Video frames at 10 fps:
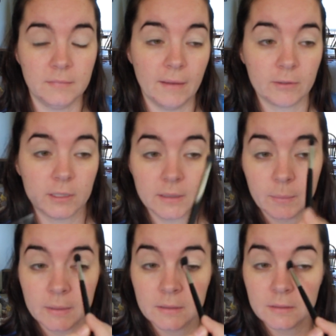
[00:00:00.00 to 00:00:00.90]
never
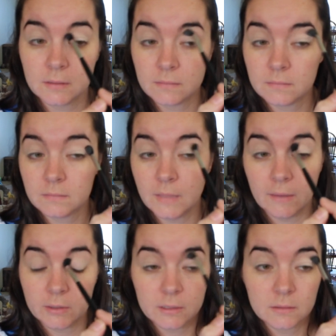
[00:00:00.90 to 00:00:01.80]
happens,
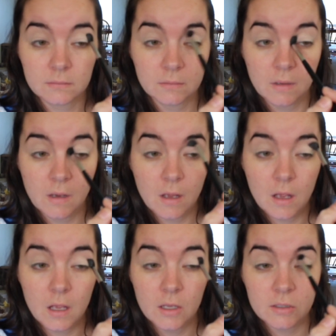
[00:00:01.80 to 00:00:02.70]
ever.
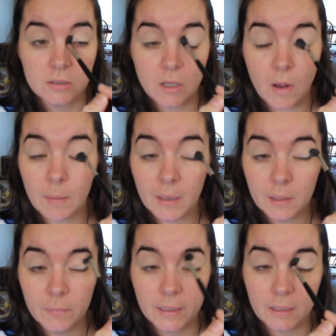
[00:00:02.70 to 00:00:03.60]
So I'm not
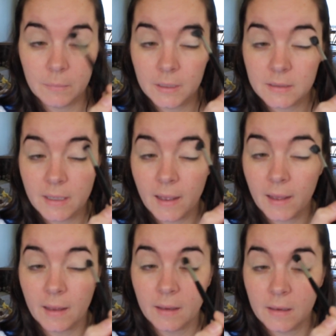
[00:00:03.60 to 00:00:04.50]
complaining because
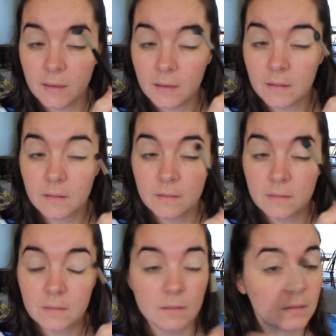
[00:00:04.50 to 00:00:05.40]
I
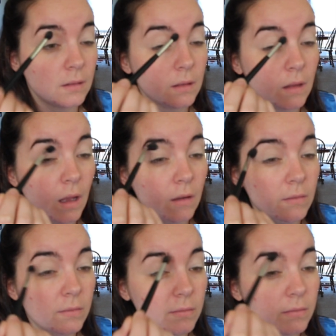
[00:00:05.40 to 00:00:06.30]

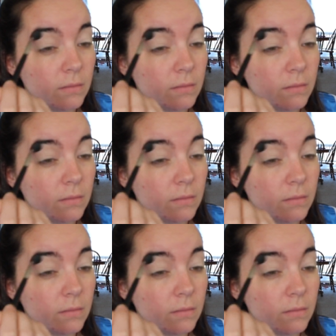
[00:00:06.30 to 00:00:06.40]
love